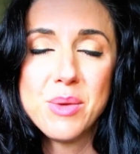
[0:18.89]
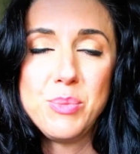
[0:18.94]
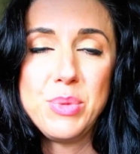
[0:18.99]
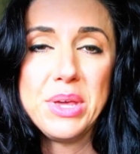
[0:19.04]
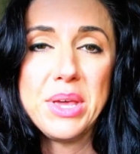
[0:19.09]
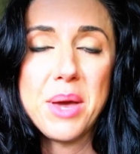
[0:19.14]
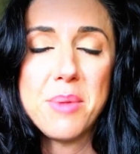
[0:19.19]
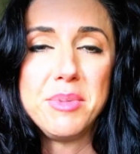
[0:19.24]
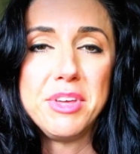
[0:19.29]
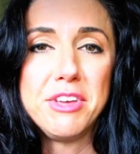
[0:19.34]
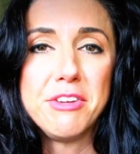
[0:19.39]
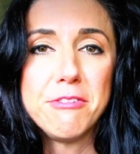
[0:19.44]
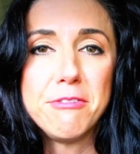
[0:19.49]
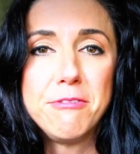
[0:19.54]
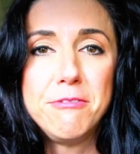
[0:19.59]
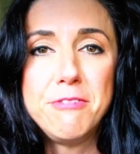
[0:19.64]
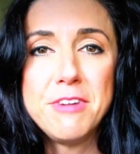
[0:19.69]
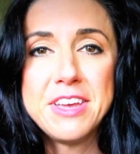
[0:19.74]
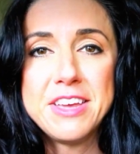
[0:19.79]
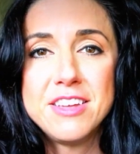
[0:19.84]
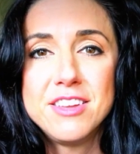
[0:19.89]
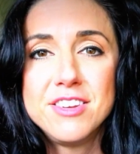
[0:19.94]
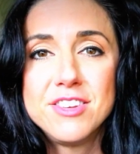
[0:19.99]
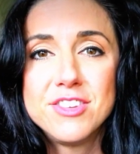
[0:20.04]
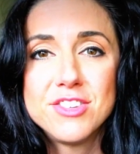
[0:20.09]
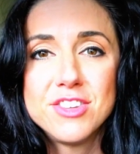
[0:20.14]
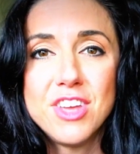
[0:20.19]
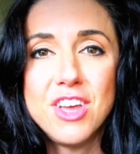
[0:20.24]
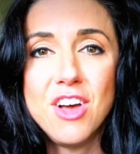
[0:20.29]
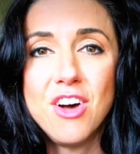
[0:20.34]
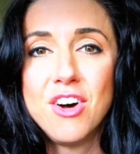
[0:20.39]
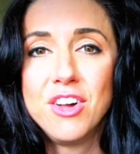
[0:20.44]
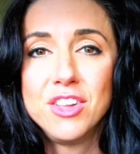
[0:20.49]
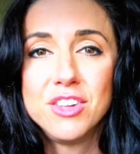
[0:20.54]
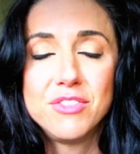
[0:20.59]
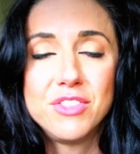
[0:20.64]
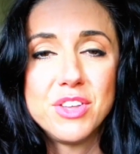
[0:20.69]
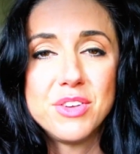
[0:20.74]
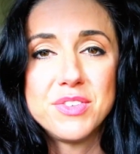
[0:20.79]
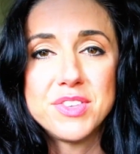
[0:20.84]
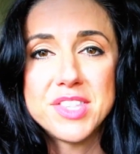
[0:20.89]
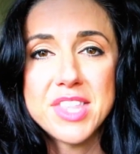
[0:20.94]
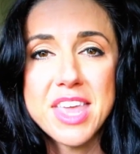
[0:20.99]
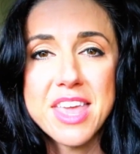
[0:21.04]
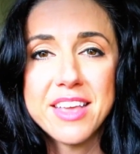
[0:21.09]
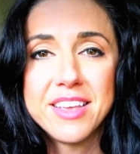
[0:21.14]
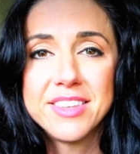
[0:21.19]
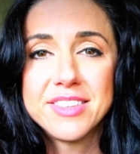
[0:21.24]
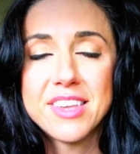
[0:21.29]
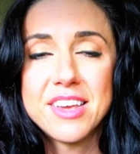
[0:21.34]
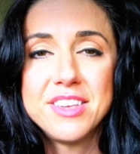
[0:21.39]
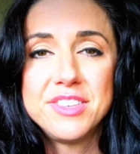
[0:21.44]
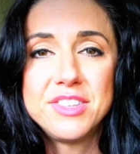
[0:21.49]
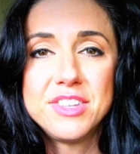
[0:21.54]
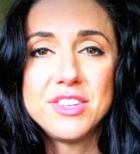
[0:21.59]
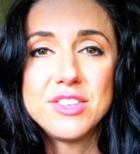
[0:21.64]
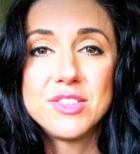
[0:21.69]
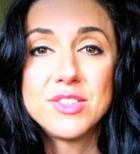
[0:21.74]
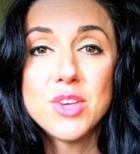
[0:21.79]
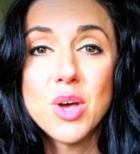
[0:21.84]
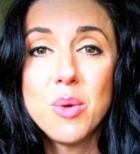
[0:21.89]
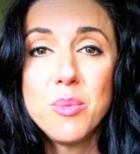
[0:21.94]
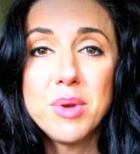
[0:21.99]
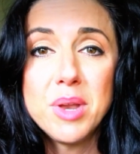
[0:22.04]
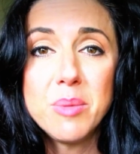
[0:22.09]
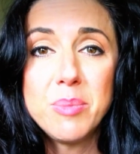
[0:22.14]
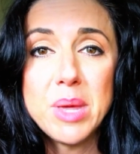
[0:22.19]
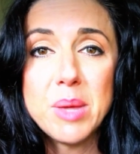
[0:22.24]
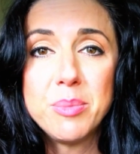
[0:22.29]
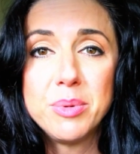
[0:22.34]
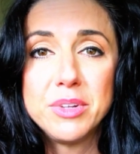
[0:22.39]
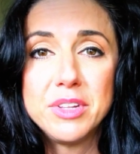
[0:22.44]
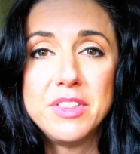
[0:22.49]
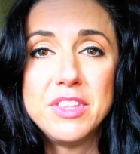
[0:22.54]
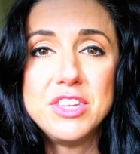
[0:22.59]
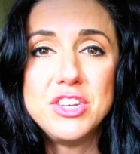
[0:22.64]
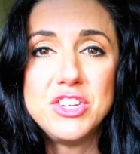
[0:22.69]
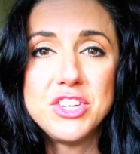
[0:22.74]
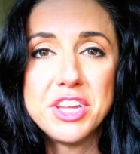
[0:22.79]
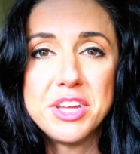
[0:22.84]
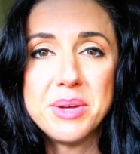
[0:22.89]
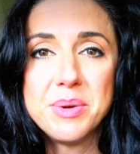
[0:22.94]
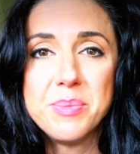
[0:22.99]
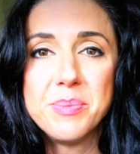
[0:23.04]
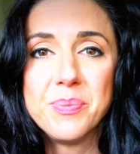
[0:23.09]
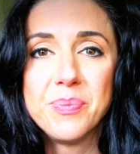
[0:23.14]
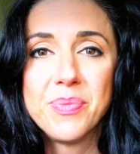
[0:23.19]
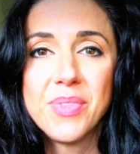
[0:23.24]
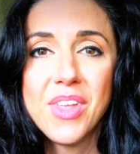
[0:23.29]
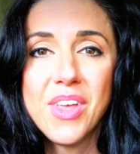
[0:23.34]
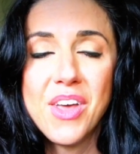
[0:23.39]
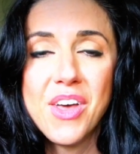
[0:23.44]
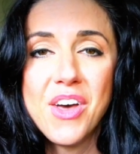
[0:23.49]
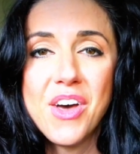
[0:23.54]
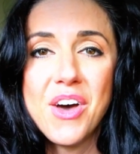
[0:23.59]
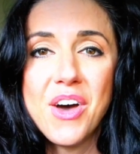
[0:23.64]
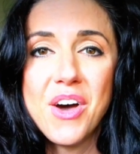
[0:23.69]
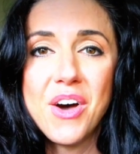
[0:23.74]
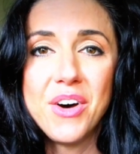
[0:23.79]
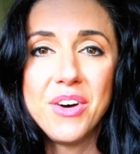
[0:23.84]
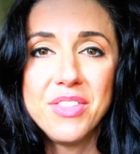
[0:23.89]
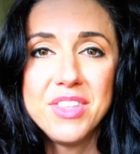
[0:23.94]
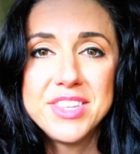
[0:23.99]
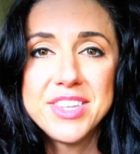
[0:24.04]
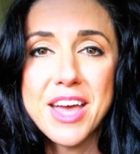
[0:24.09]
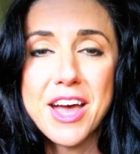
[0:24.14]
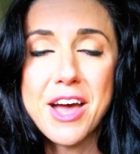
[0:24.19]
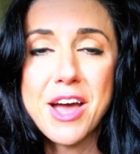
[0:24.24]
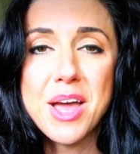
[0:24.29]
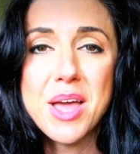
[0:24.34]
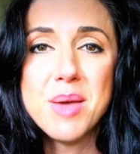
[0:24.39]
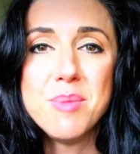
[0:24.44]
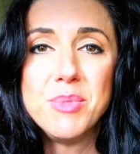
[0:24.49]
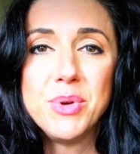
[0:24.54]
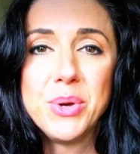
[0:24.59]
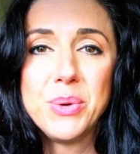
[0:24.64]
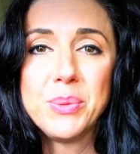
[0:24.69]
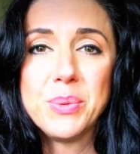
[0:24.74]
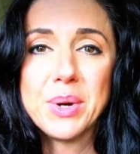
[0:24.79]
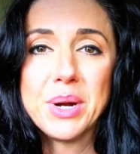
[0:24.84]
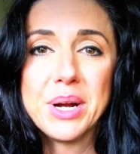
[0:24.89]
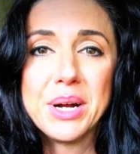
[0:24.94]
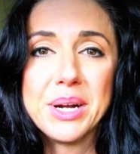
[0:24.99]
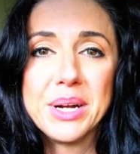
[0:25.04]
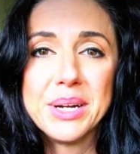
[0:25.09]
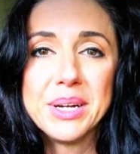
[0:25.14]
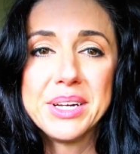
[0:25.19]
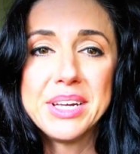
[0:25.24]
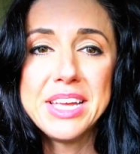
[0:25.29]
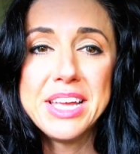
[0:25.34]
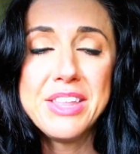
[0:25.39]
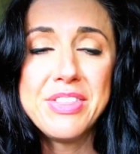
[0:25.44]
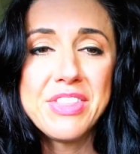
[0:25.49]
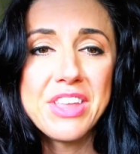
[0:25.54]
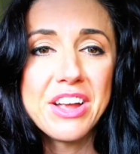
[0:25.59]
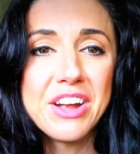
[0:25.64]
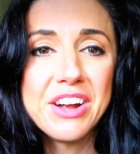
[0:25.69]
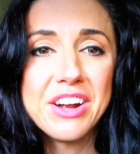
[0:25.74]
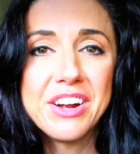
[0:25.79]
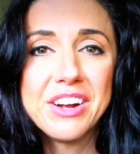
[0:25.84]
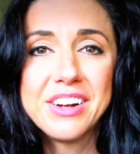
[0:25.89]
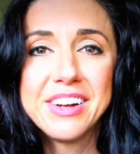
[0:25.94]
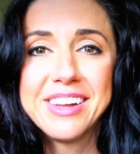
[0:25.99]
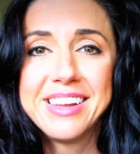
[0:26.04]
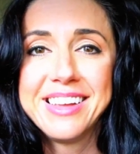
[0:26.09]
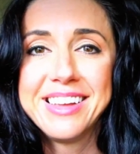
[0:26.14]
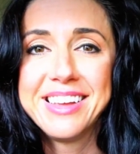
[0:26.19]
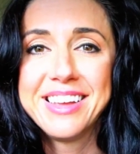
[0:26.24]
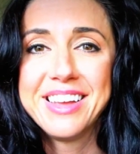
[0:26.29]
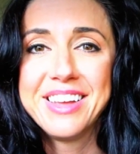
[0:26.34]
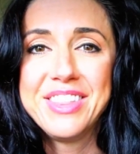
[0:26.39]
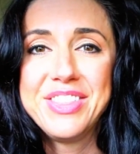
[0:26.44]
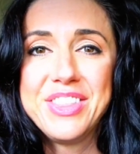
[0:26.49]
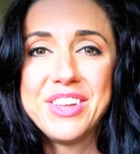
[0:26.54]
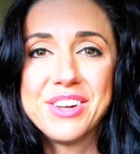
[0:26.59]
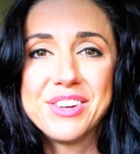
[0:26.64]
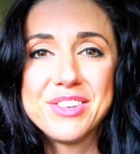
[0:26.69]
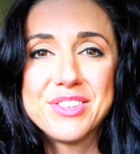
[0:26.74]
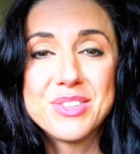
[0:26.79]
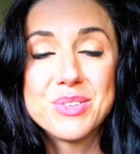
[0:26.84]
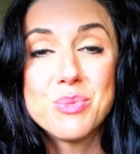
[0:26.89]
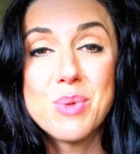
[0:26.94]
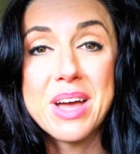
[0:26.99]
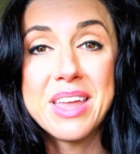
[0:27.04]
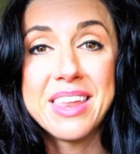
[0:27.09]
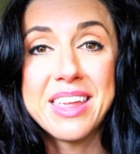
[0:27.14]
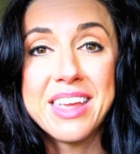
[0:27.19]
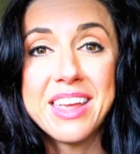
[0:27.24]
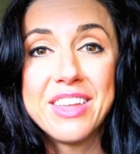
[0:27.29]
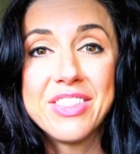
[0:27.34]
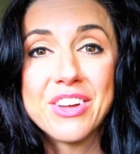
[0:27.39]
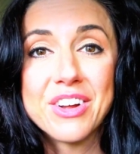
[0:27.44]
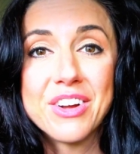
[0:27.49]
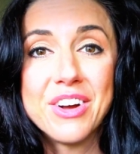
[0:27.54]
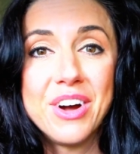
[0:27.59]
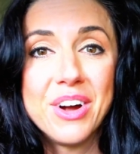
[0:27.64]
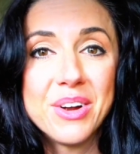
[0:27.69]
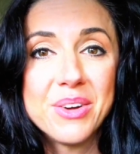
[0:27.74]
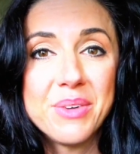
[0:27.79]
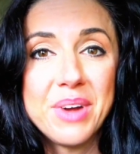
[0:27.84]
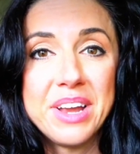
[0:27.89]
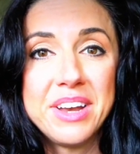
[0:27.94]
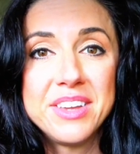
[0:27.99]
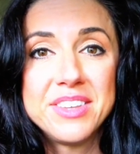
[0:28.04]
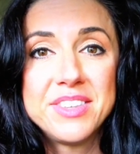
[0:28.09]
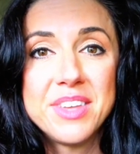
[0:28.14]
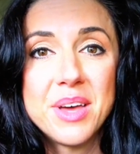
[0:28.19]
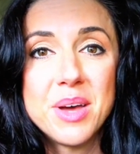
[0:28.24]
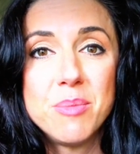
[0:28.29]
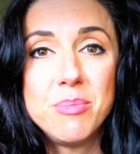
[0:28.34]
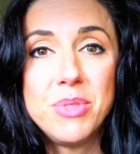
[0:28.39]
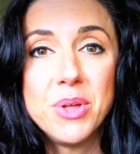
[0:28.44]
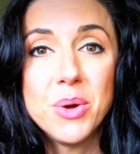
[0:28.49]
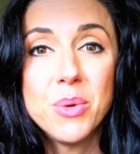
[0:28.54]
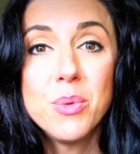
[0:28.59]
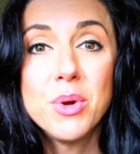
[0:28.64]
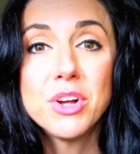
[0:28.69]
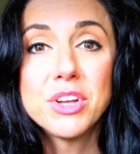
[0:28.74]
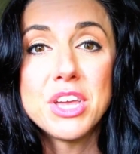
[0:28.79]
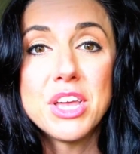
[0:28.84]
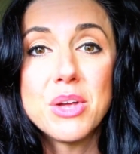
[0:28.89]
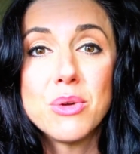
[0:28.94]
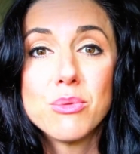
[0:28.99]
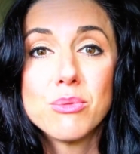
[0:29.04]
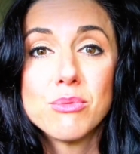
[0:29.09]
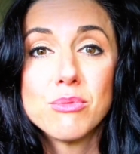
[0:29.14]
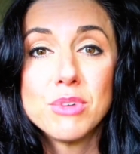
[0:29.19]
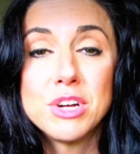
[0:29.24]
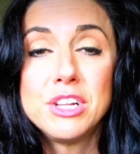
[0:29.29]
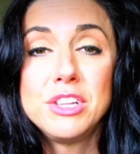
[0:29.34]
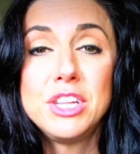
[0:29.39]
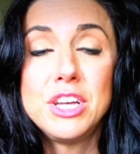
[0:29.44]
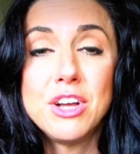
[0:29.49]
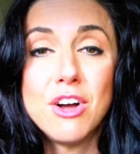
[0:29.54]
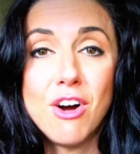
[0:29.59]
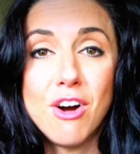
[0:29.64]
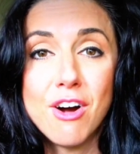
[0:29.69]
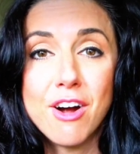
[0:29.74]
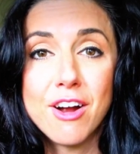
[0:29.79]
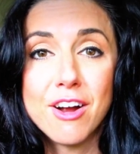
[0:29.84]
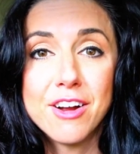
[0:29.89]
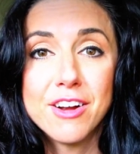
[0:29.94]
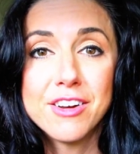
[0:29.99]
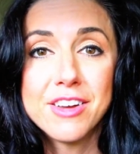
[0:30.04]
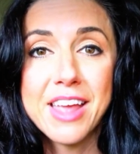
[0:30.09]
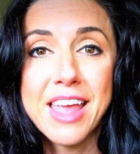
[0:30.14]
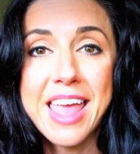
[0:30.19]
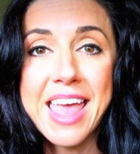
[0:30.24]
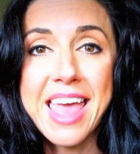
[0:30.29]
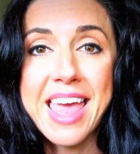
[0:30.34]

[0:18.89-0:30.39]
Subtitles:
becoming fit, all of those things. I see so many people in the gym all the time who are in there, they're sweating, their heart rate is up, they're working really hard,